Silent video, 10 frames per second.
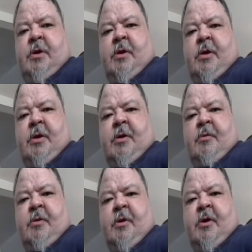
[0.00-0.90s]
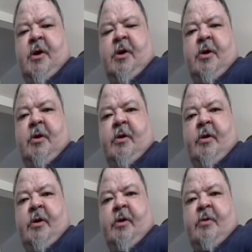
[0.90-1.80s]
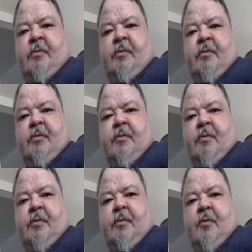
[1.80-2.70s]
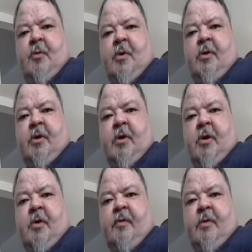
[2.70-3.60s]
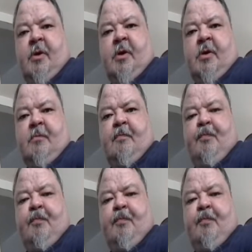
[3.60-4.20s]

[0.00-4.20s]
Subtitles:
and not eating a lot and walking an awful lot,